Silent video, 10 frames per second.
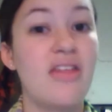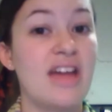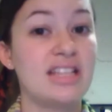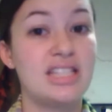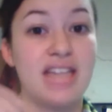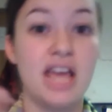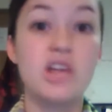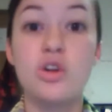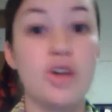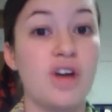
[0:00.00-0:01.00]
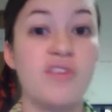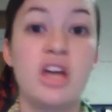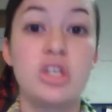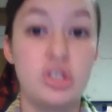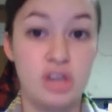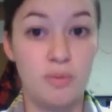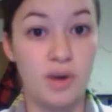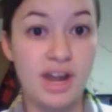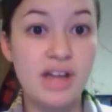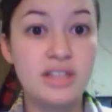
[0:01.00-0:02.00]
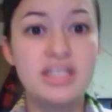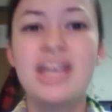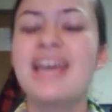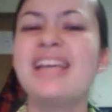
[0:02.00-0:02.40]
That standard of someone else